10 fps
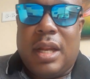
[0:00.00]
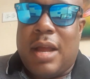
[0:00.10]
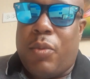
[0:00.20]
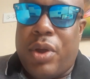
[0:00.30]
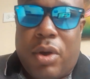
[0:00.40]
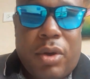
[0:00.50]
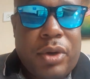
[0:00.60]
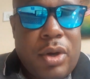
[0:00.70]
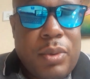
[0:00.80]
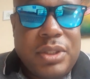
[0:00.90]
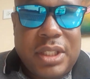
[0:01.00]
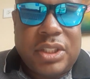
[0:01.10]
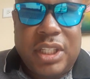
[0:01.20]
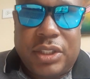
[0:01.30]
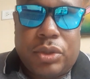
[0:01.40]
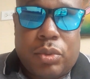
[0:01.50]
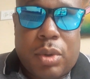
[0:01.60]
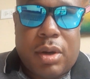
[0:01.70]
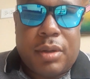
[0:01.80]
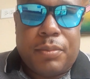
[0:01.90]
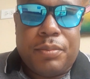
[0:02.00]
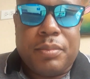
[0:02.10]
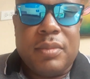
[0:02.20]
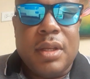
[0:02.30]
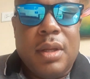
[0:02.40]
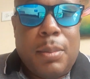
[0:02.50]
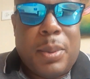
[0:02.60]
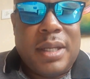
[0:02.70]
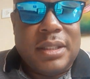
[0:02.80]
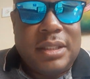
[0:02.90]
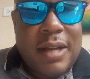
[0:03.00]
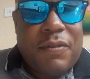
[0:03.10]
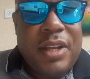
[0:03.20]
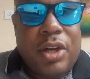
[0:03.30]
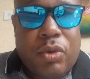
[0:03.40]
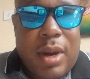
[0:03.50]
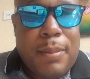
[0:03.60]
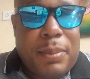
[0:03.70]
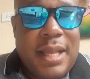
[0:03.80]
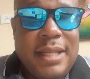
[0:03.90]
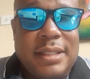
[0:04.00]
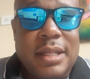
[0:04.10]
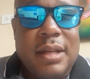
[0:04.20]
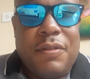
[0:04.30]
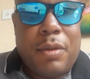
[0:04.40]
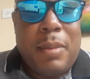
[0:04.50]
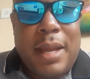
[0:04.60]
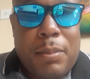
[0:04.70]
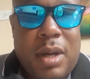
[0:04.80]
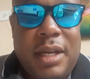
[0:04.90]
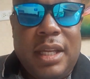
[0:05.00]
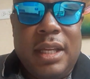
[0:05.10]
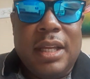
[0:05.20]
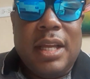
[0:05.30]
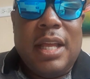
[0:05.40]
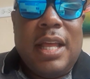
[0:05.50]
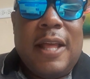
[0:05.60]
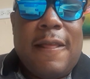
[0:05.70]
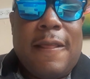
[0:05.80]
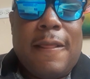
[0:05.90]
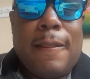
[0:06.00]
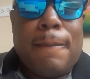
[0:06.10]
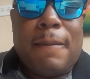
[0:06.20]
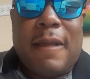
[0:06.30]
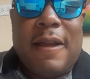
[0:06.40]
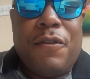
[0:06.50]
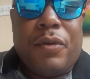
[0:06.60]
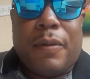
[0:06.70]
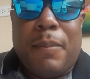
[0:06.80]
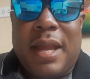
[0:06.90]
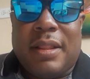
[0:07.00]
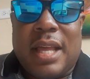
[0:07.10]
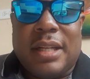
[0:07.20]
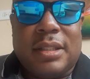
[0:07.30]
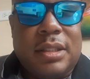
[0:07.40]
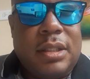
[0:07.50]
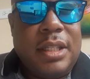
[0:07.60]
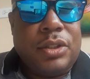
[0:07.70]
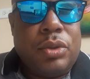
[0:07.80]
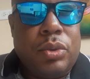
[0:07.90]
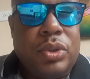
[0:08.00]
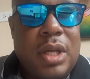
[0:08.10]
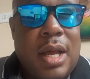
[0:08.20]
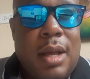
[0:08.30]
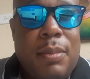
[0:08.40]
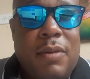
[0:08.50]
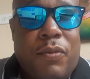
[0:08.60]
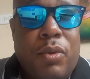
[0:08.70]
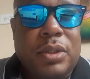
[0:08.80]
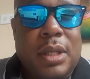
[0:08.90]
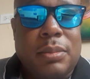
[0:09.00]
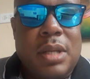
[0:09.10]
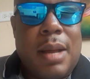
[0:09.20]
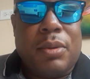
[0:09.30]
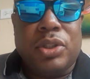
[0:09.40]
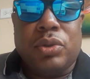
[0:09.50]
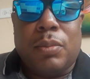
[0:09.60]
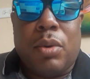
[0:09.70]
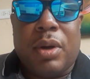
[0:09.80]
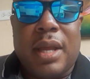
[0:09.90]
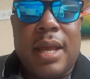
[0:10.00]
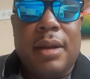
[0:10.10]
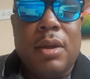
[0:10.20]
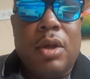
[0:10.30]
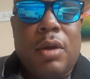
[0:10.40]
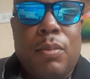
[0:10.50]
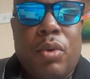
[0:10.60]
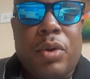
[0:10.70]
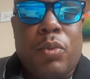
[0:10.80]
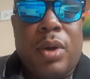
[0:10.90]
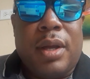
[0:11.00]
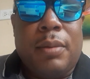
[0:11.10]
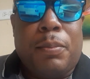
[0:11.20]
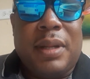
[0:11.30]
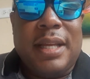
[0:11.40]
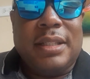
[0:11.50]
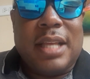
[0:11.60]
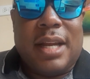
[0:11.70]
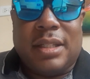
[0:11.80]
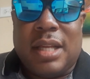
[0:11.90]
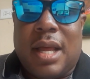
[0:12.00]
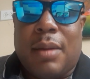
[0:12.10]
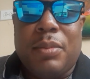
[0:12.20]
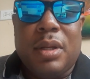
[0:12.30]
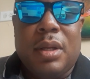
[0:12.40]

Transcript: Now, we all know it's just seasonal work, but it's definitely a great place to make money. And you can make that seasonal job a full-time job because you can work at more than one place at a time.